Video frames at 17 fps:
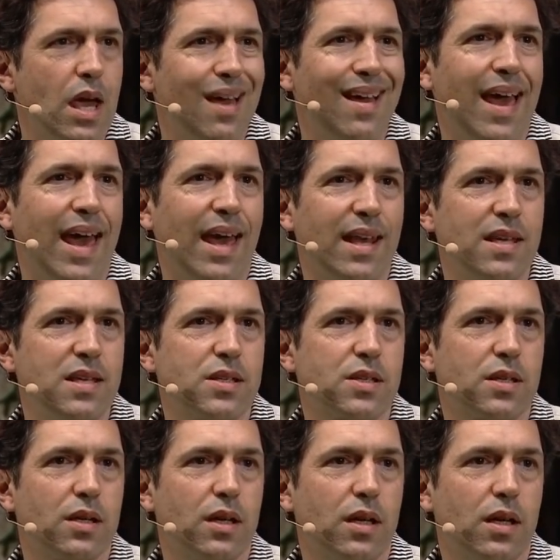And
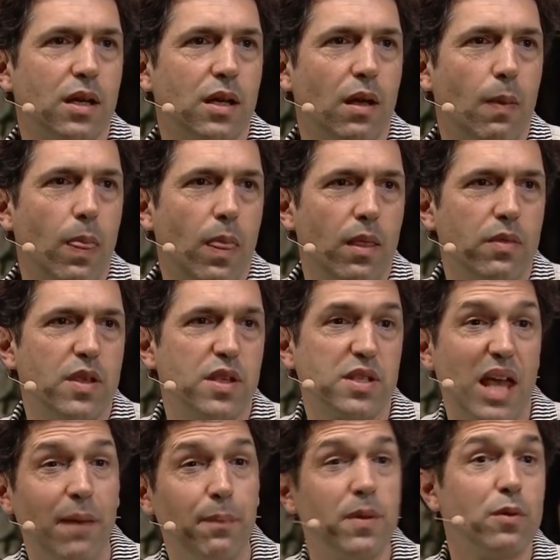this
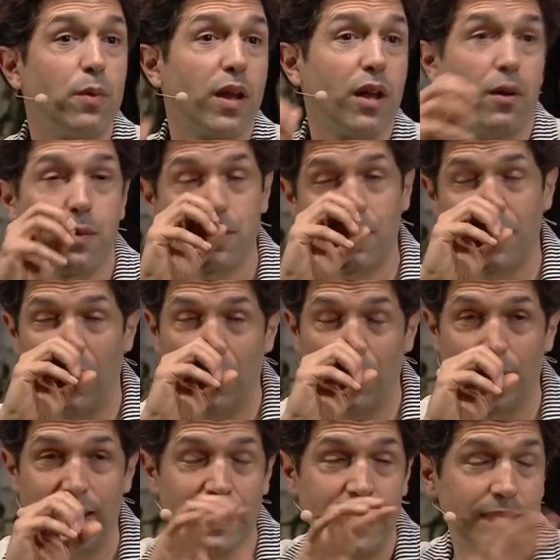happened when I was on
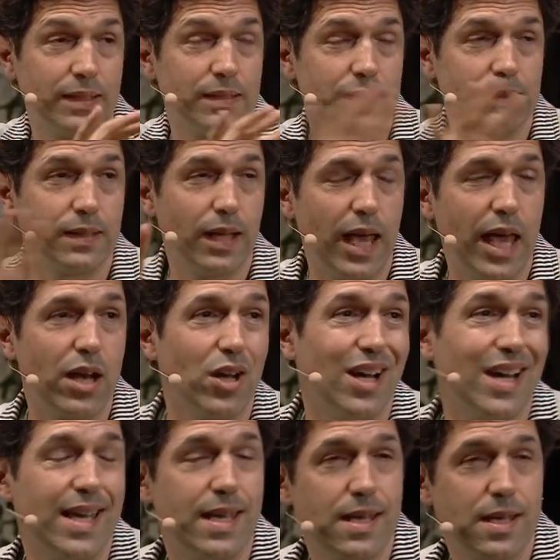holiday, and
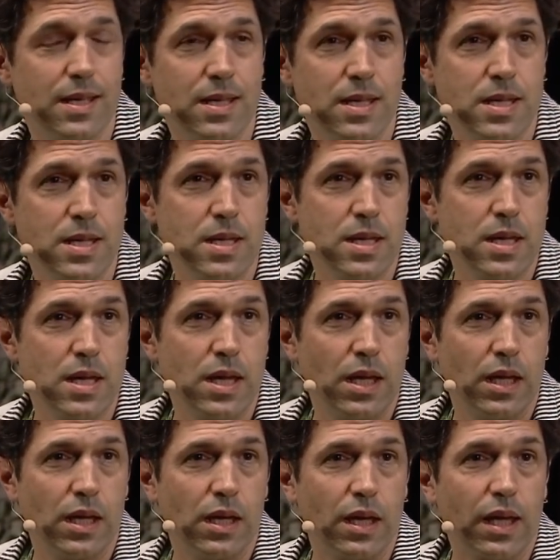I
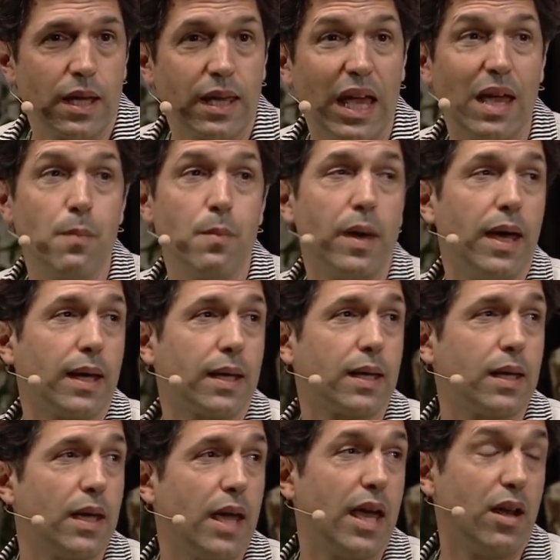came back
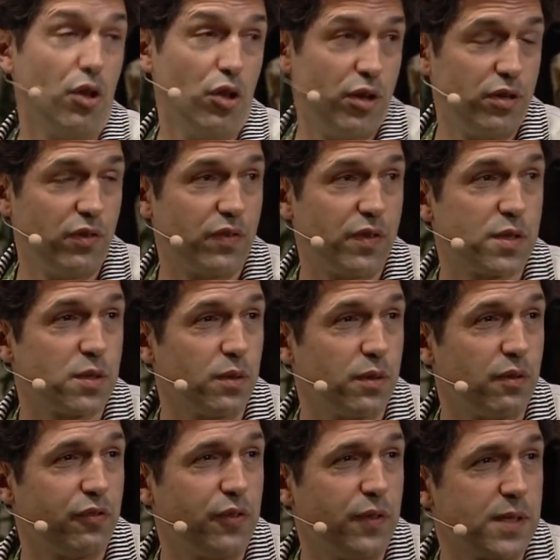and learned of this on
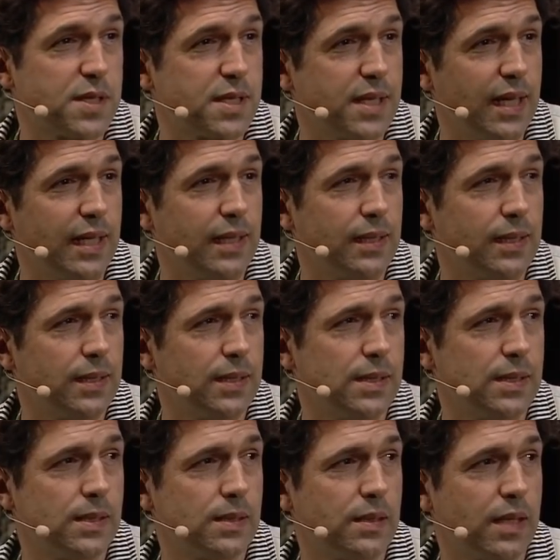the first day
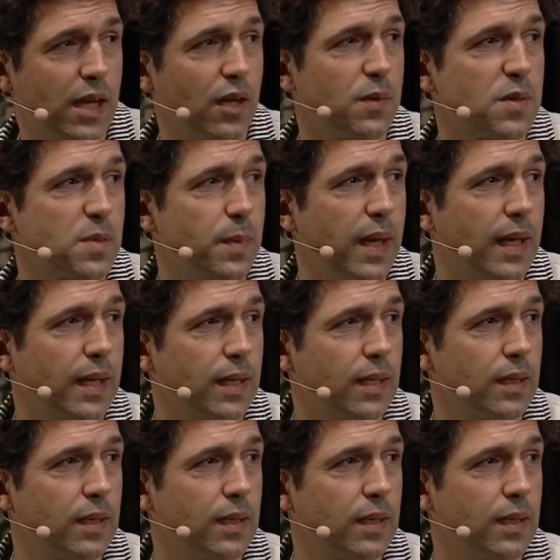that I was back.